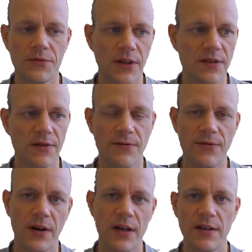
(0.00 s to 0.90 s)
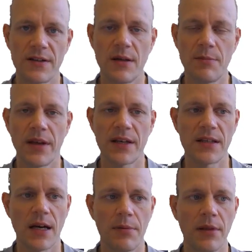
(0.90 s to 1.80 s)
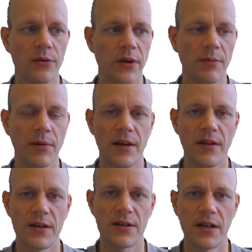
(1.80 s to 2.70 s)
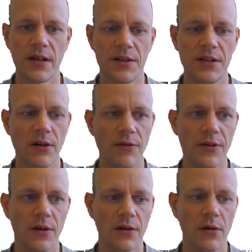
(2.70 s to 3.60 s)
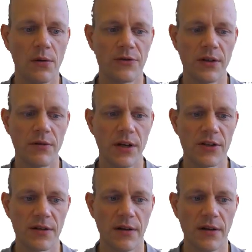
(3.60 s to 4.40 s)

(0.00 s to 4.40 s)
Just a very simple example to explain the entire idea of the code generation.